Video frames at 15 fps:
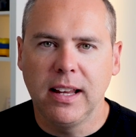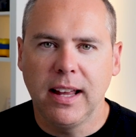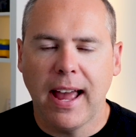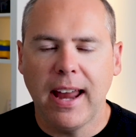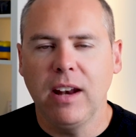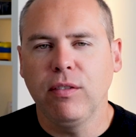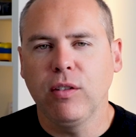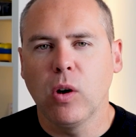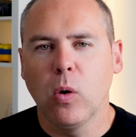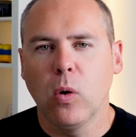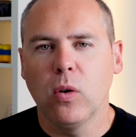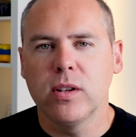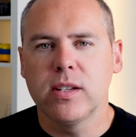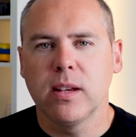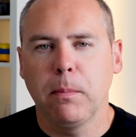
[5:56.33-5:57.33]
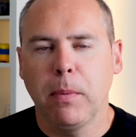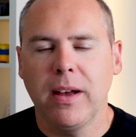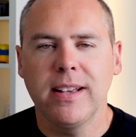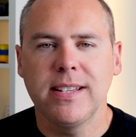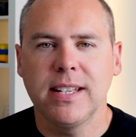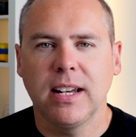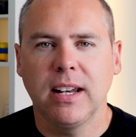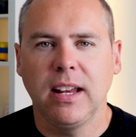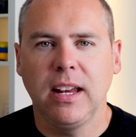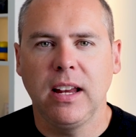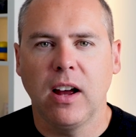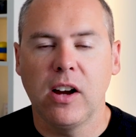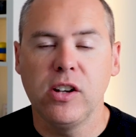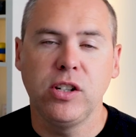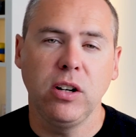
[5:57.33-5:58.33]
And of course, personally,
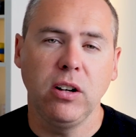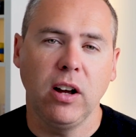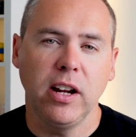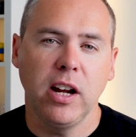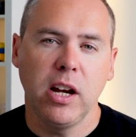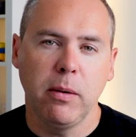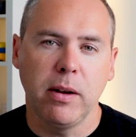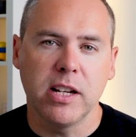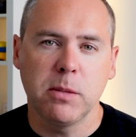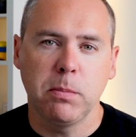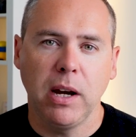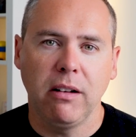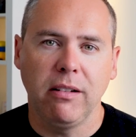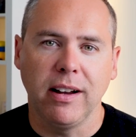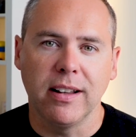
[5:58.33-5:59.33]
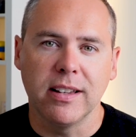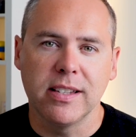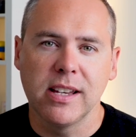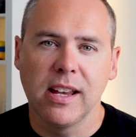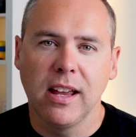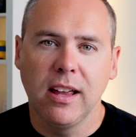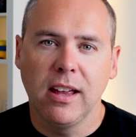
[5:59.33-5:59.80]
I do like the new experience,